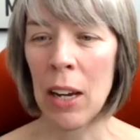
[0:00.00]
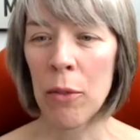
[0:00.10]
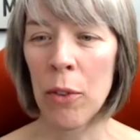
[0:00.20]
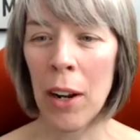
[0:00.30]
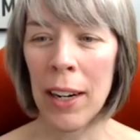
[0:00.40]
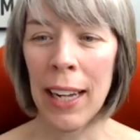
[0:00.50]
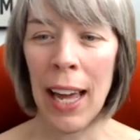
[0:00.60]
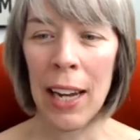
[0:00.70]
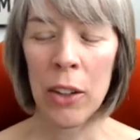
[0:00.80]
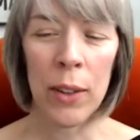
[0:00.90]
Veronica
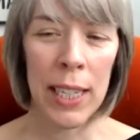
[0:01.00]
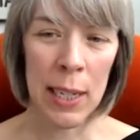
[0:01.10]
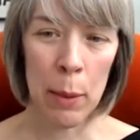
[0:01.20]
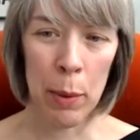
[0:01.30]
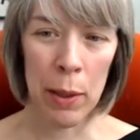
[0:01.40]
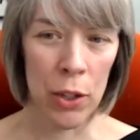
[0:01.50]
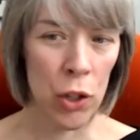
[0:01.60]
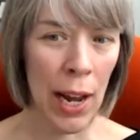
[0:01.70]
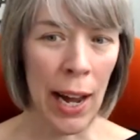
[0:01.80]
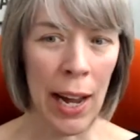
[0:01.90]
had a great tip in the
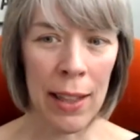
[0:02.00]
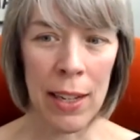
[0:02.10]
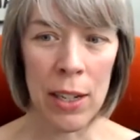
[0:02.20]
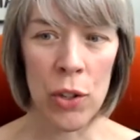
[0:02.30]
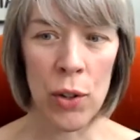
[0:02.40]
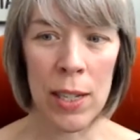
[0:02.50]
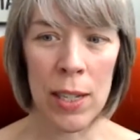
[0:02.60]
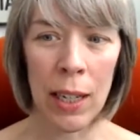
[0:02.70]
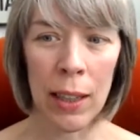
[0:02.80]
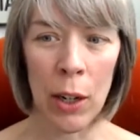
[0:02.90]
chat that
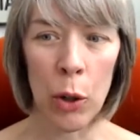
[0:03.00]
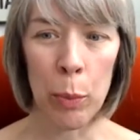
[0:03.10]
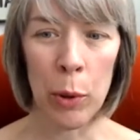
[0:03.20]
stressing that open